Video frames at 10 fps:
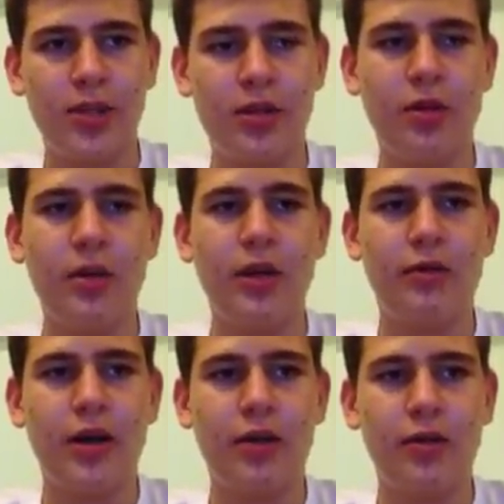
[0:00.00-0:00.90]
it's gonna be
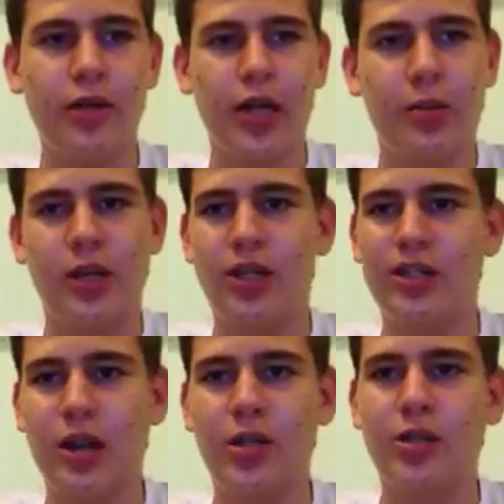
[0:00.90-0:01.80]
around 9
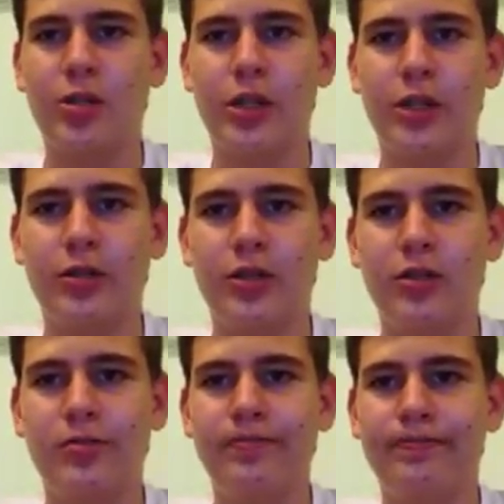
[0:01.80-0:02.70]
minutes long, okay?
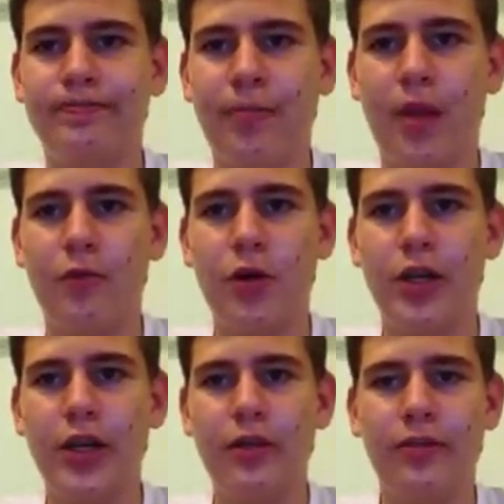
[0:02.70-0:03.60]
So,
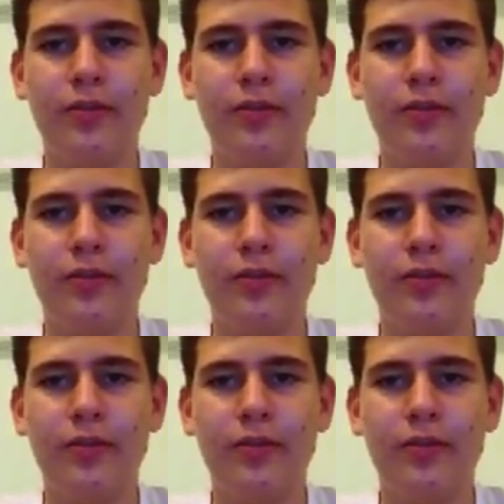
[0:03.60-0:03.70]
warning,